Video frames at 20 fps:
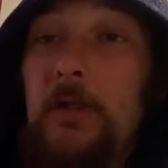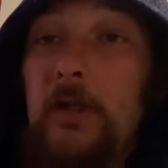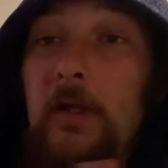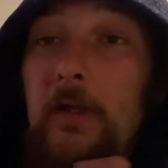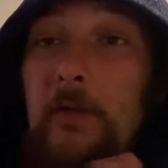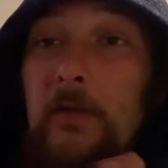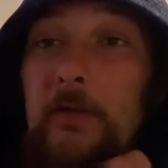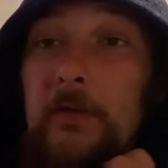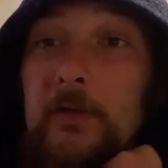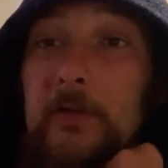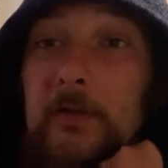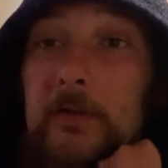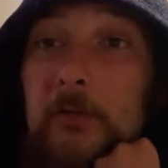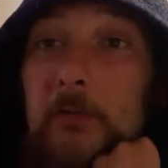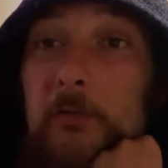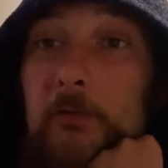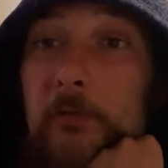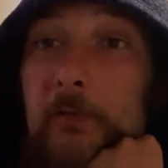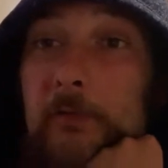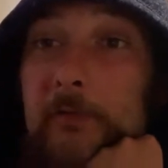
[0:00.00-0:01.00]
and I can
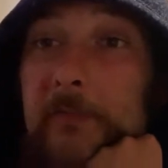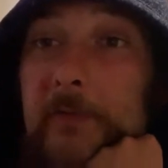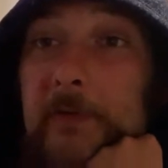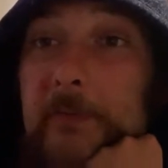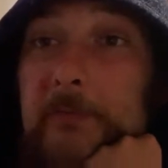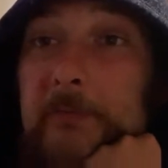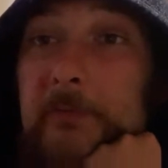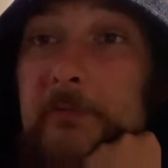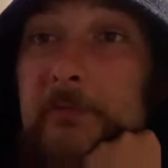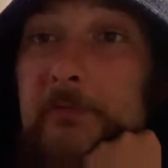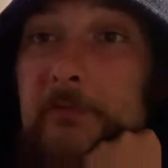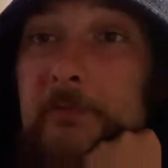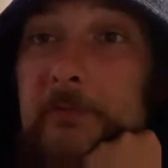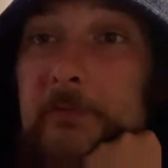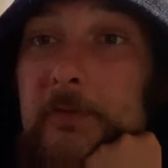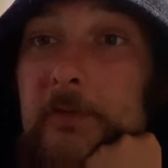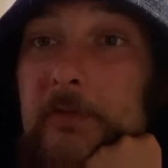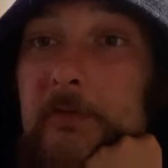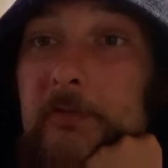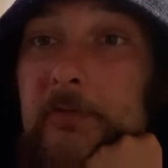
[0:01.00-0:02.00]
cause some damage
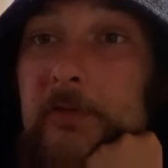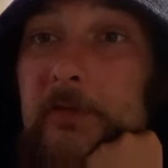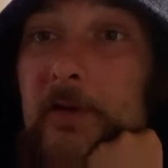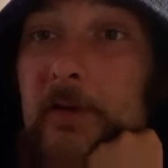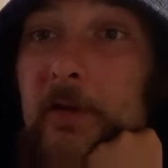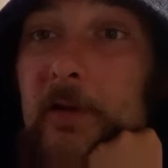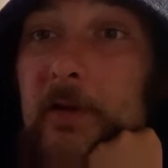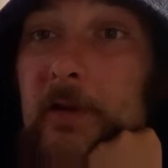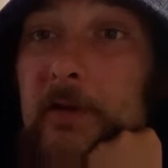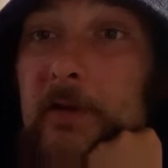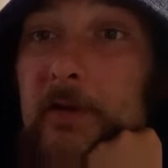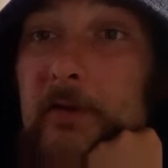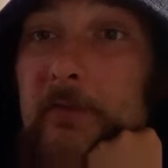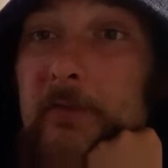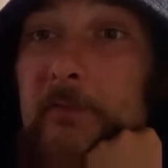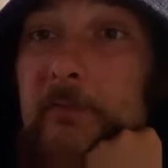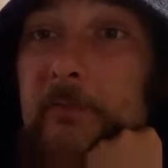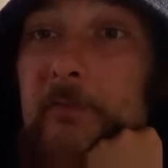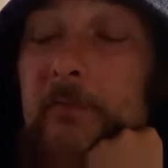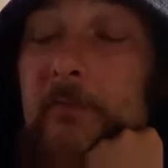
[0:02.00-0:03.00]
because of this. And
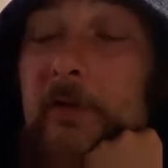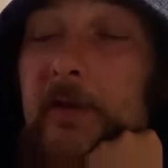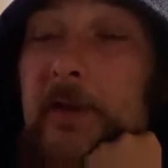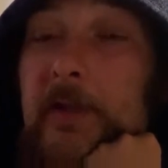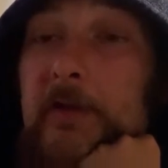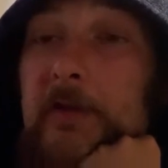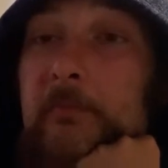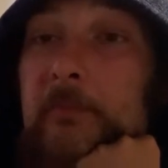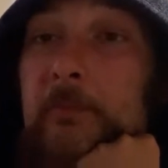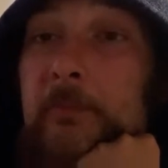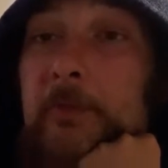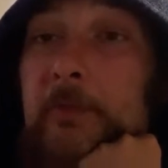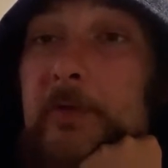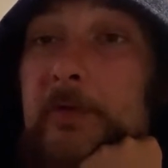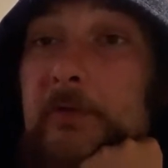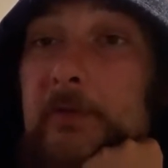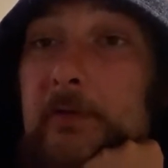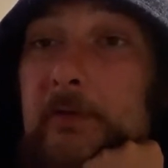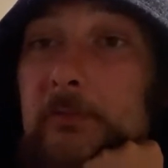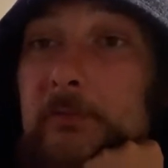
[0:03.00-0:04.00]
I'm not safe to be
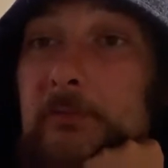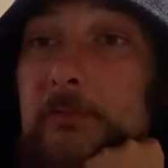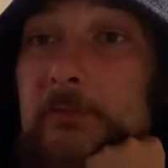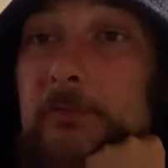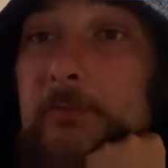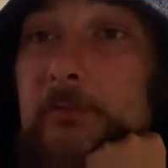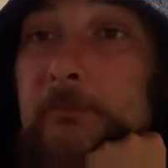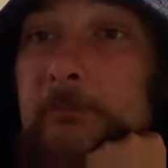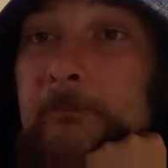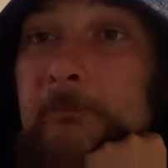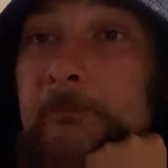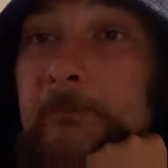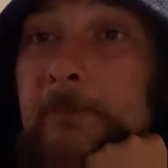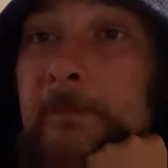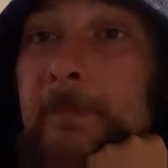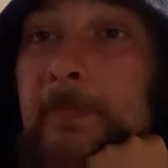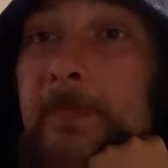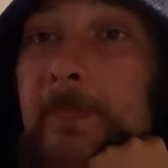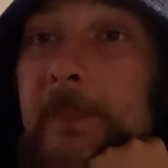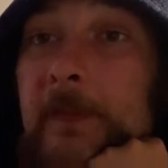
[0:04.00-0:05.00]
around
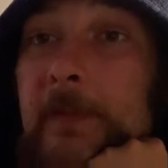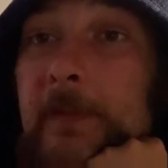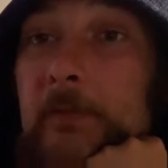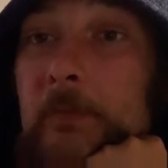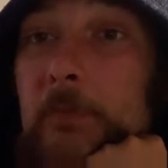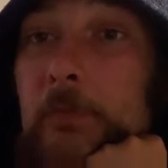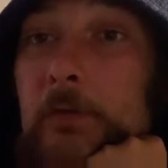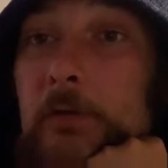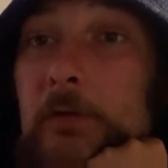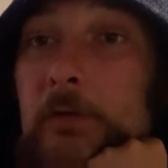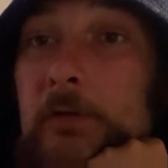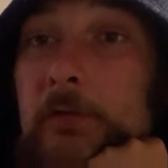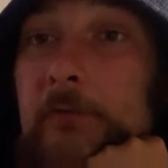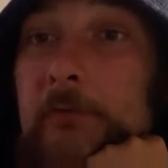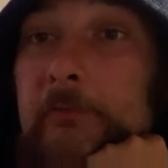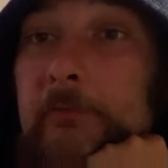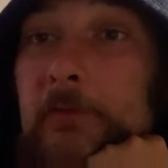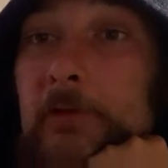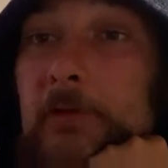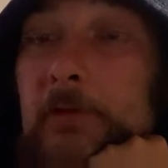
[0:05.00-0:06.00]
in a work
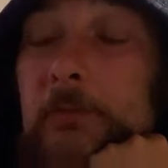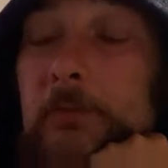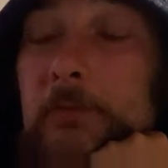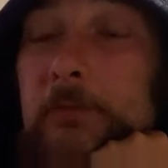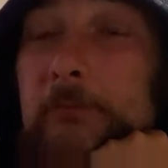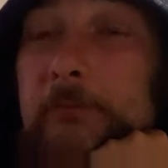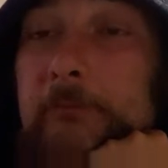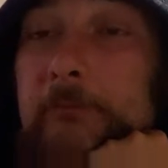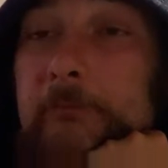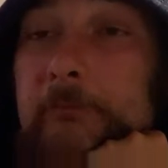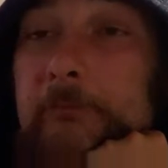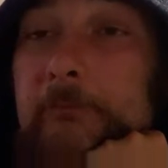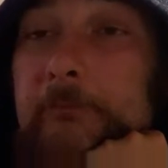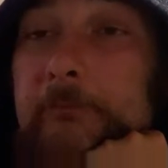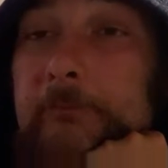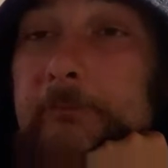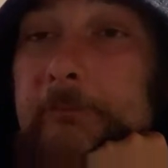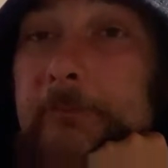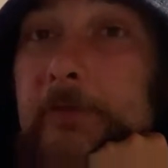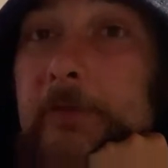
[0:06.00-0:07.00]
environment.
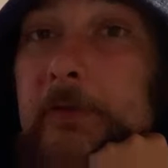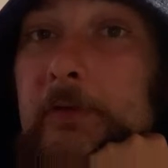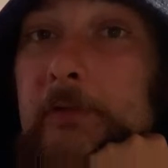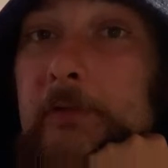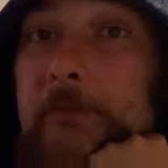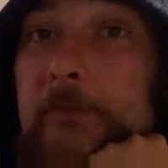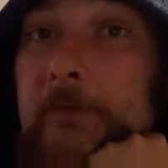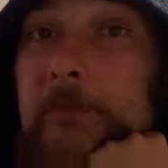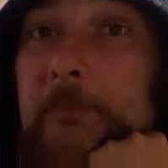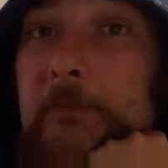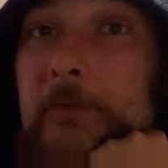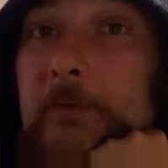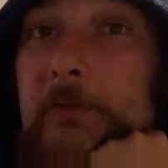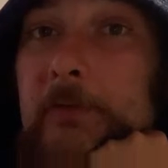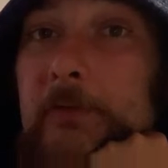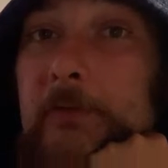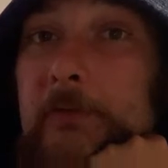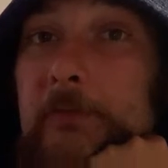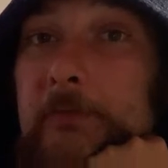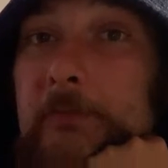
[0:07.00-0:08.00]
And I think my
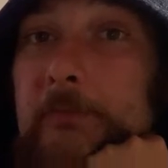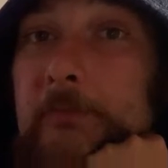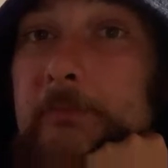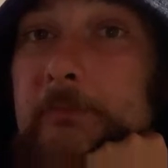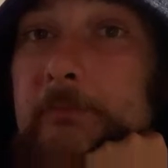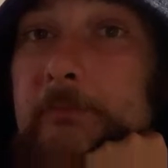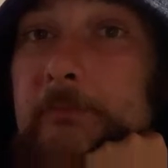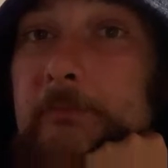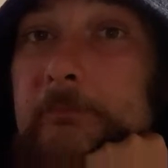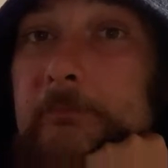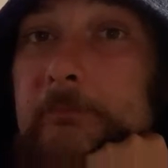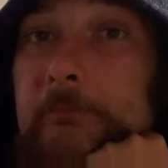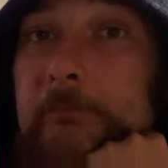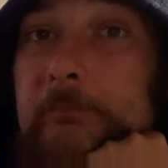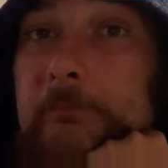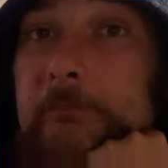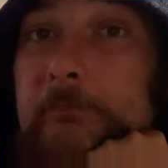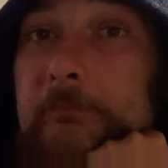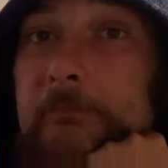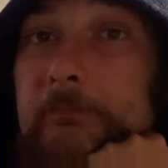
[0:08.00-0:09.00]

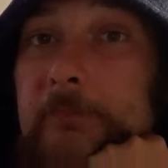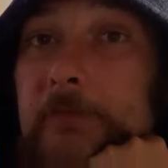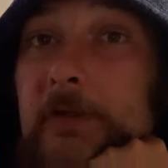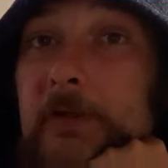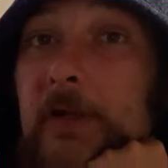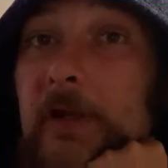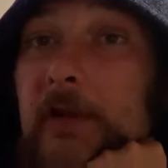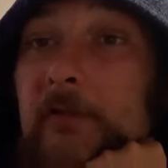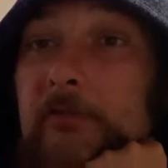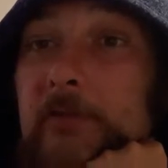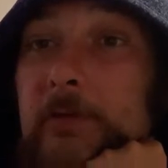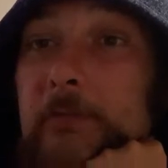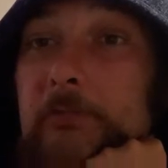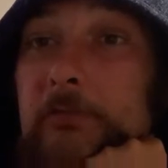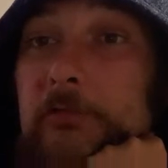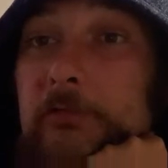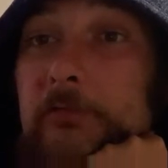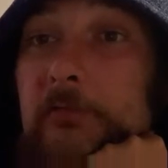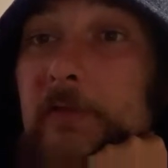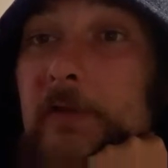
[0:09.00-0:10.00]
history
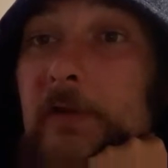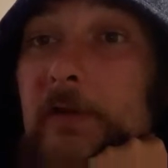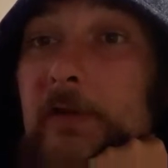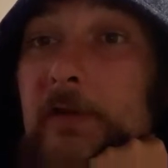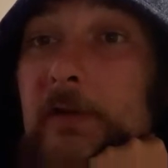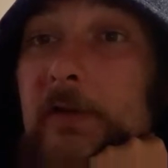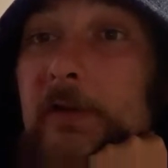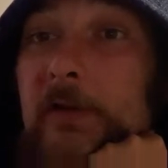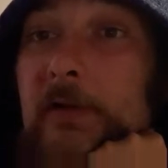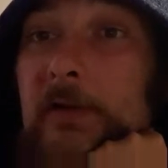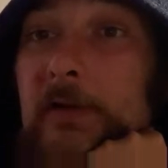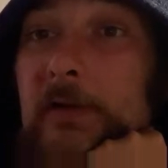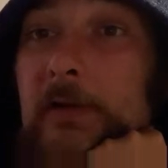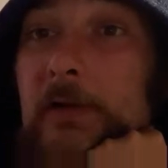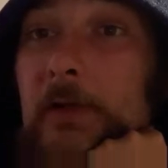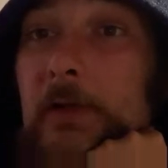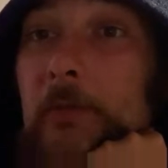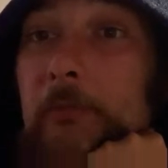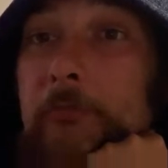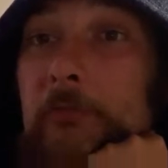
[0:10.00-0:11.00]
proves this.
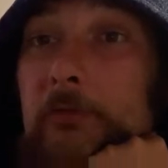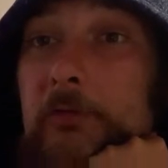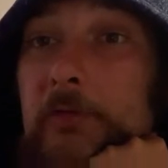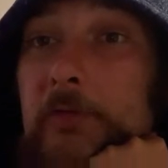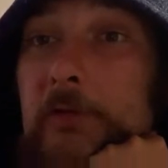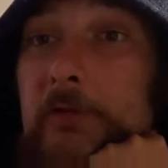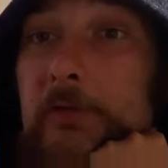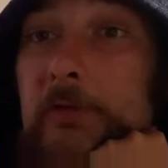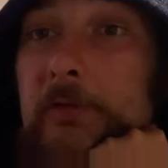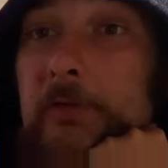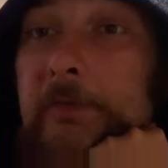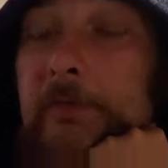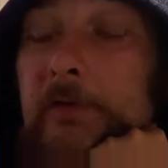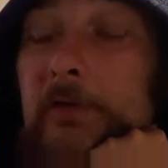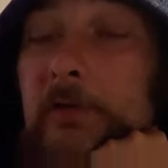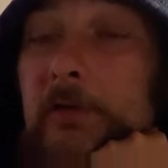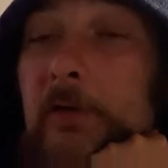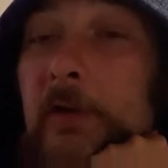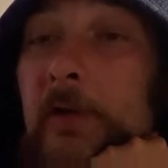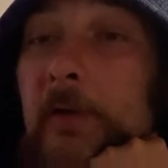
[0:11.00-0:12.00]
I broke a
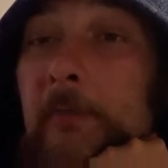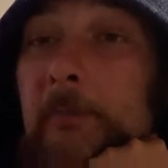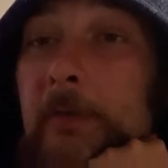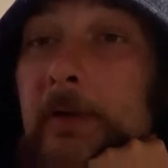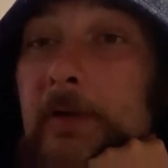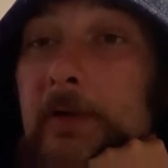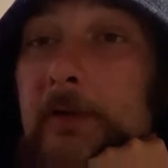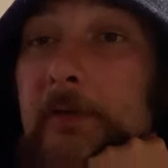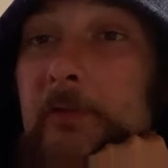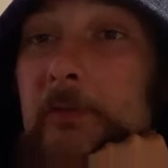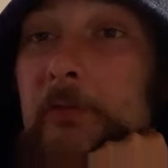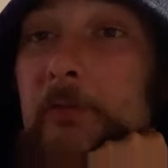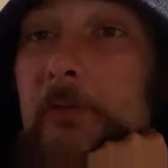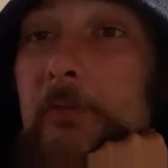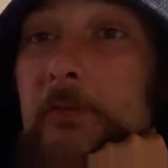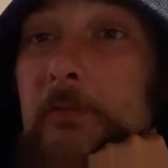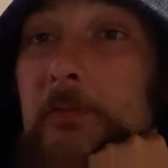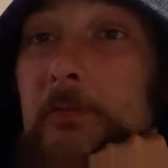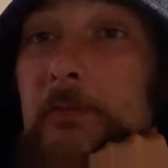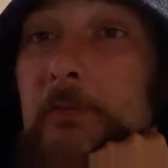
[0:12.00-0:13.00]
nurse's back in
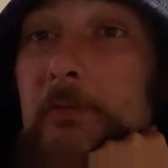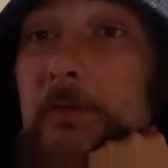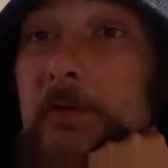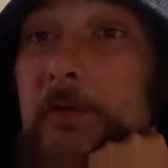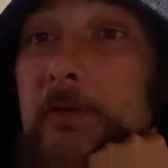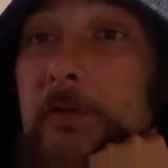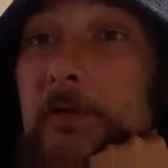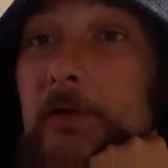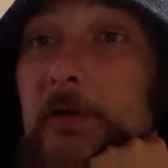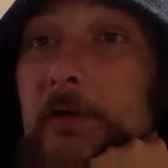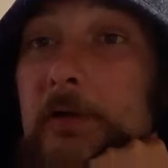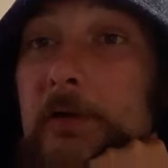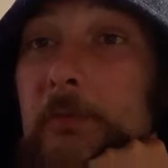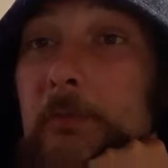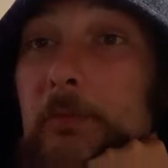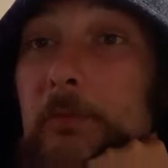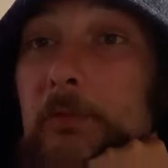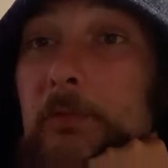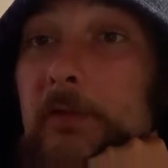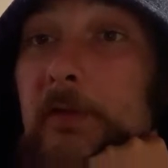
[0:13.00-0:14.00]
hospital. A guy it
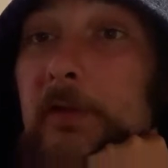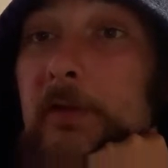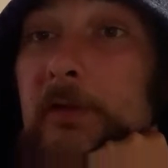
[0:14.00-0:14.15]
was.